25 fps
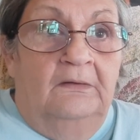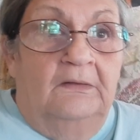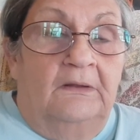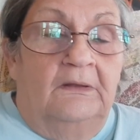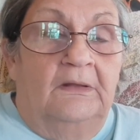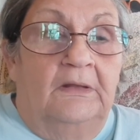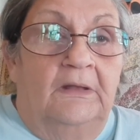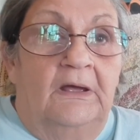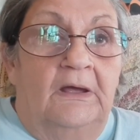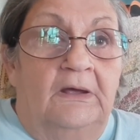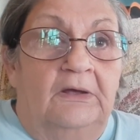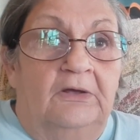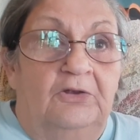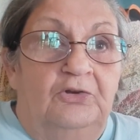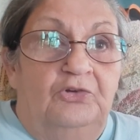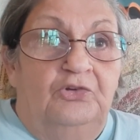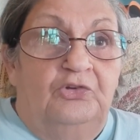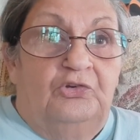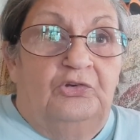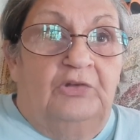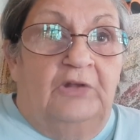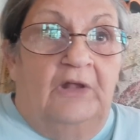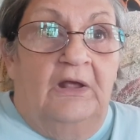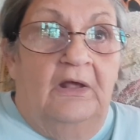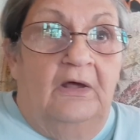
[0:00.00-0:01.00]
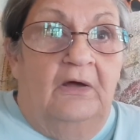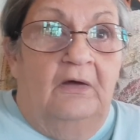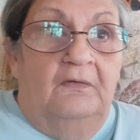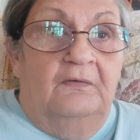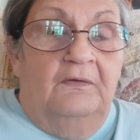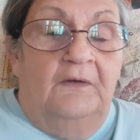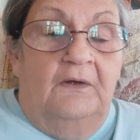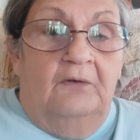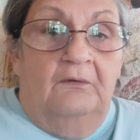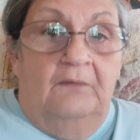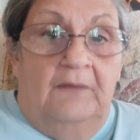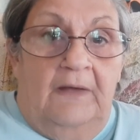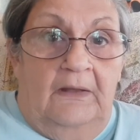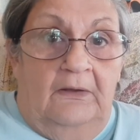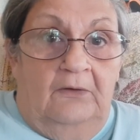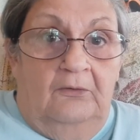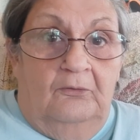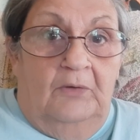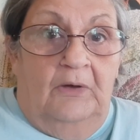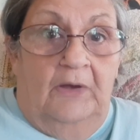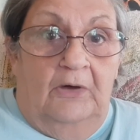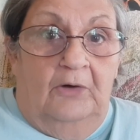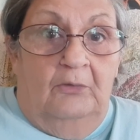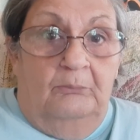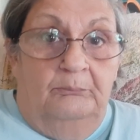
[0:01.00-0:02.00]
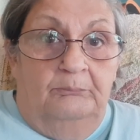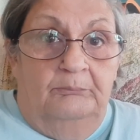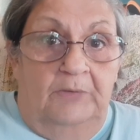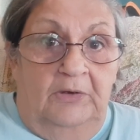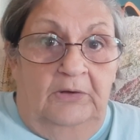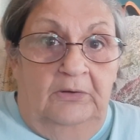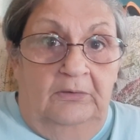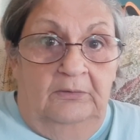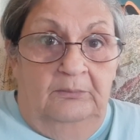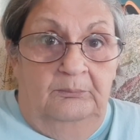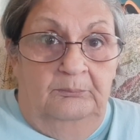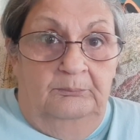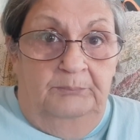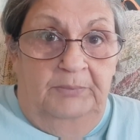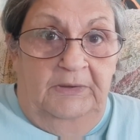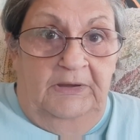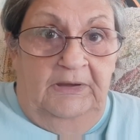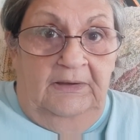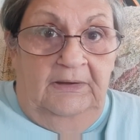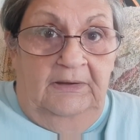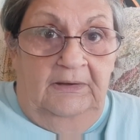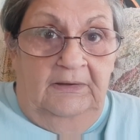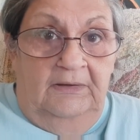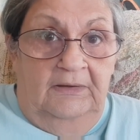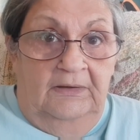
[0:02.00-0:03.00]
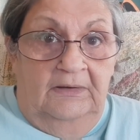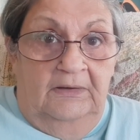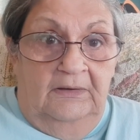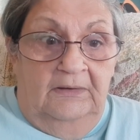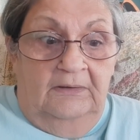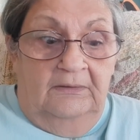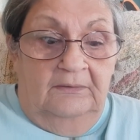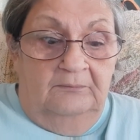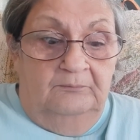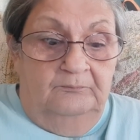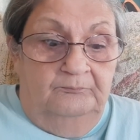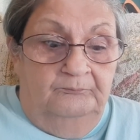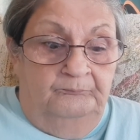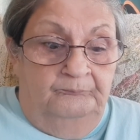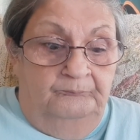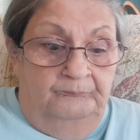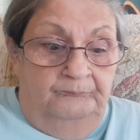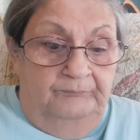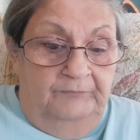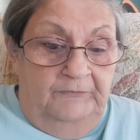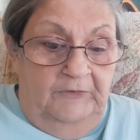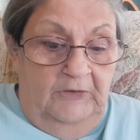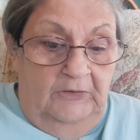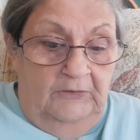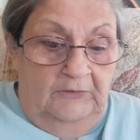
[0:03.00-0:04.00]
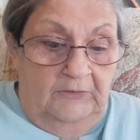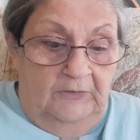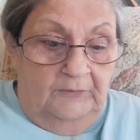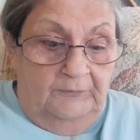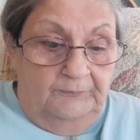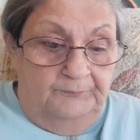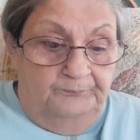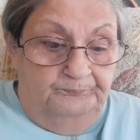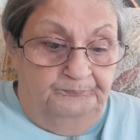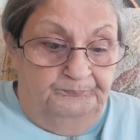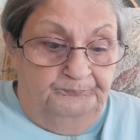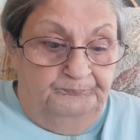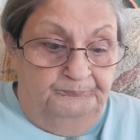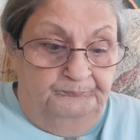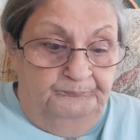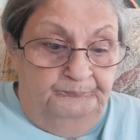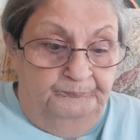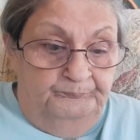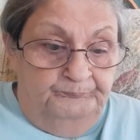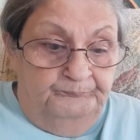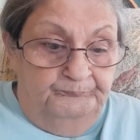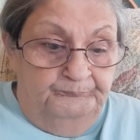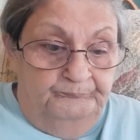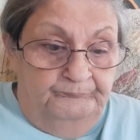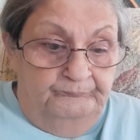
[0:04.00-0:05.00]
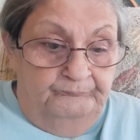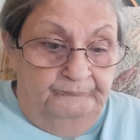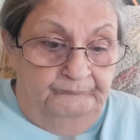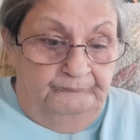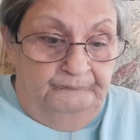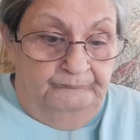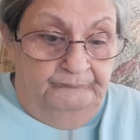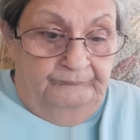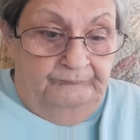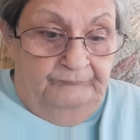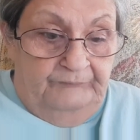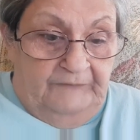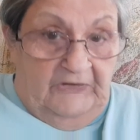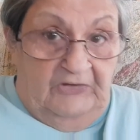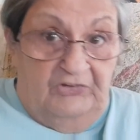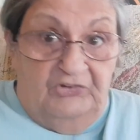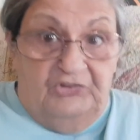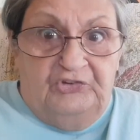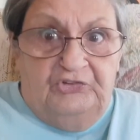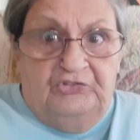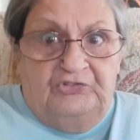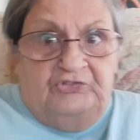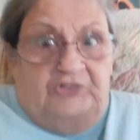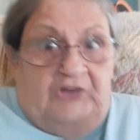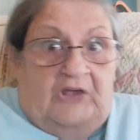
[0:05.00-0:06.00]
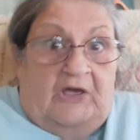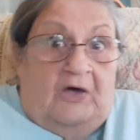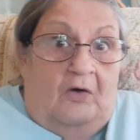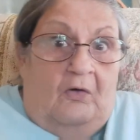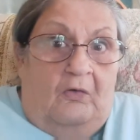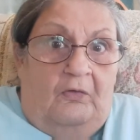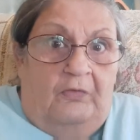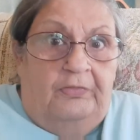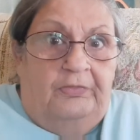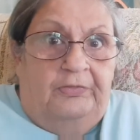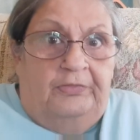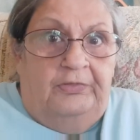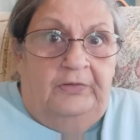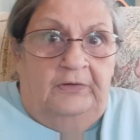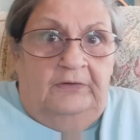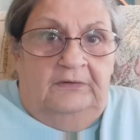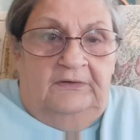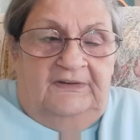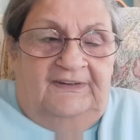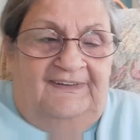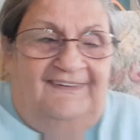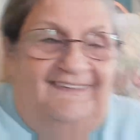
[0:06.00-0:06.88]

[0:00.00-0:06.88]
luggage thing on there, that'll help being, you know, stealth.